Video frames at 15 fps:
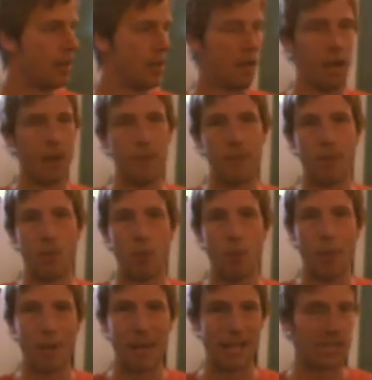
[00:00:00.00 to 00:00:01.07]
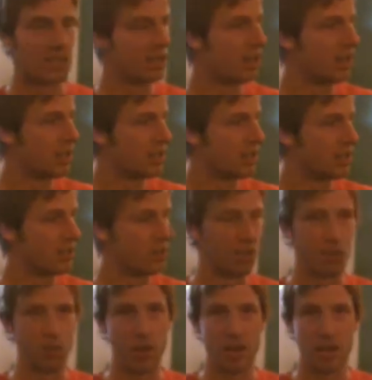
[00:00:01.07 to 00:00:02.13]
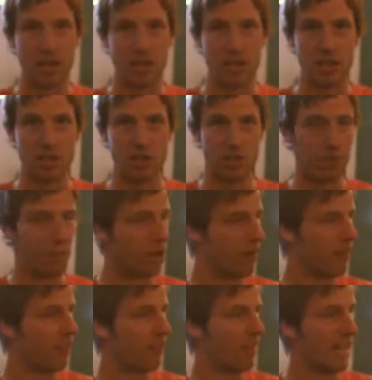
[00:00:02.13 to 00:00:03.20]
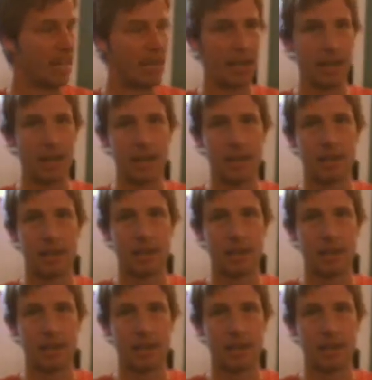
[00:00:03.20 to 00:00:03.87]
The warm-up exercise requires you put a finger